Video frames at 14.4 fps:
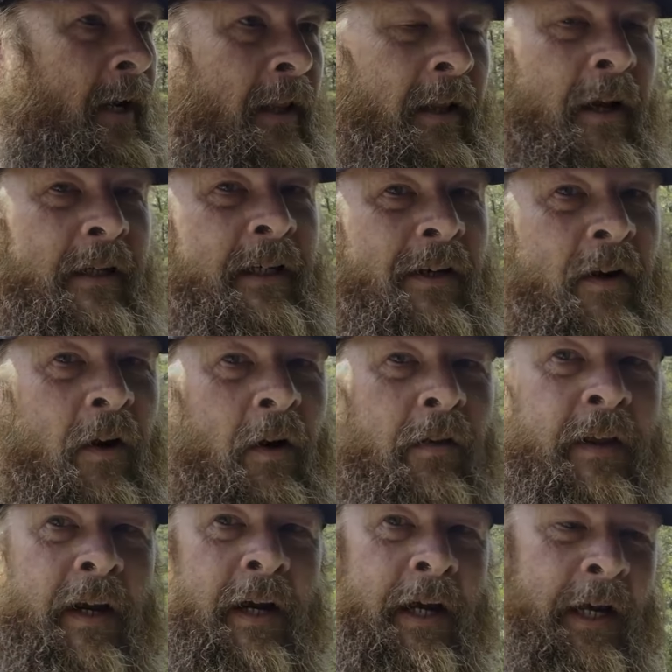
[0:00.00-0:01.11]
a lucky call
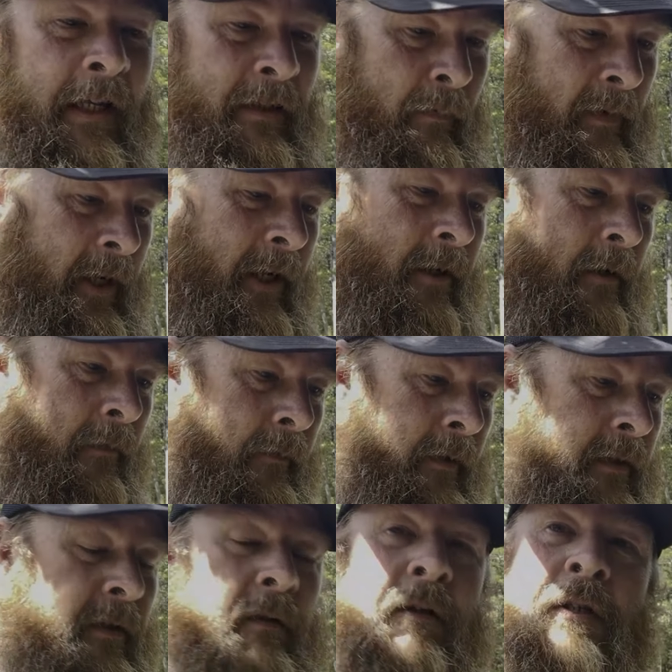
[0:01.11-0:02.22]
that I had to make over
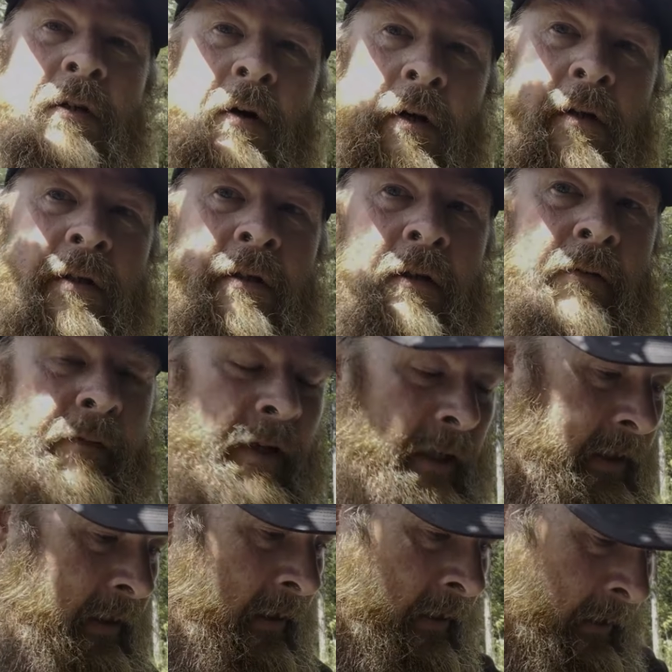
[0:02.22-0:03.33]
to a soil surveyor.